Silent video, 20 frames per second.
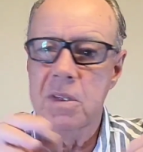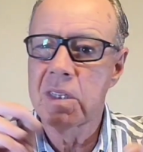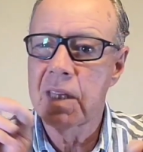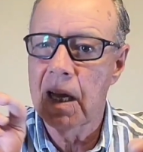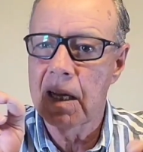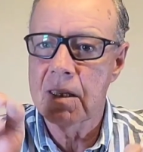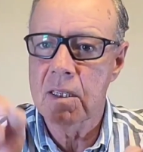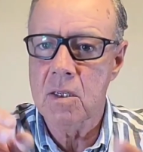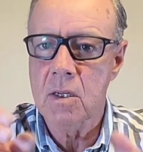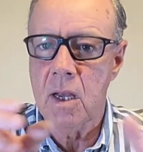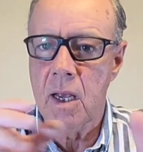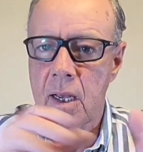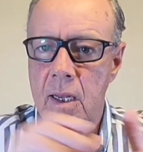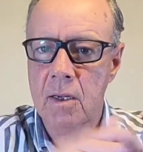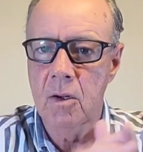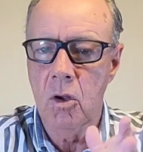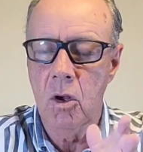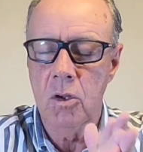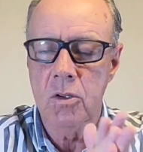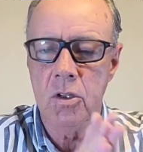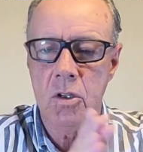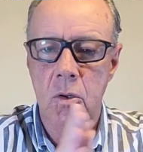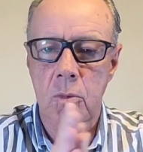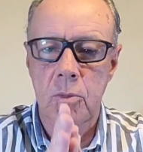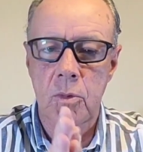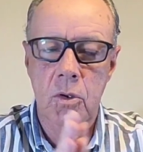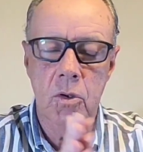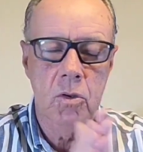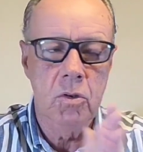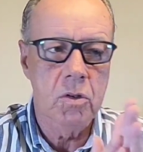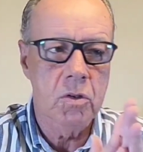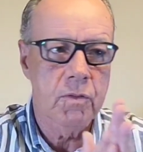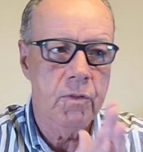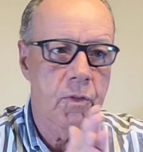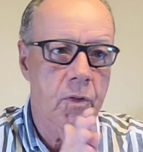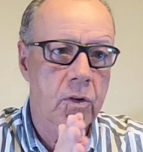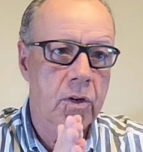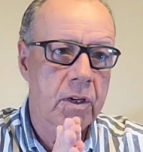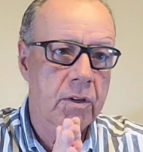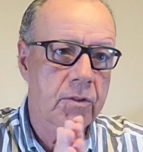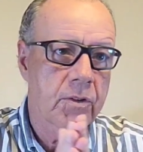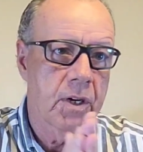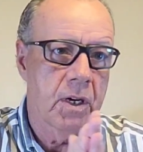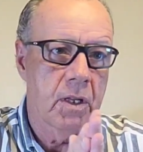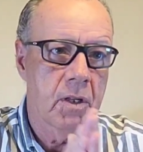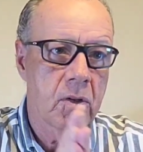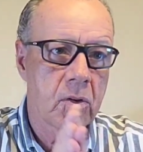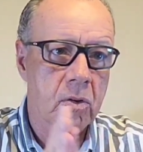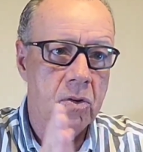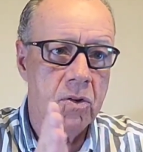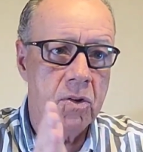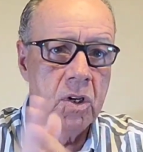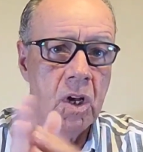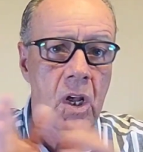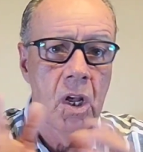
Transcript: That's an awesome use for the radios.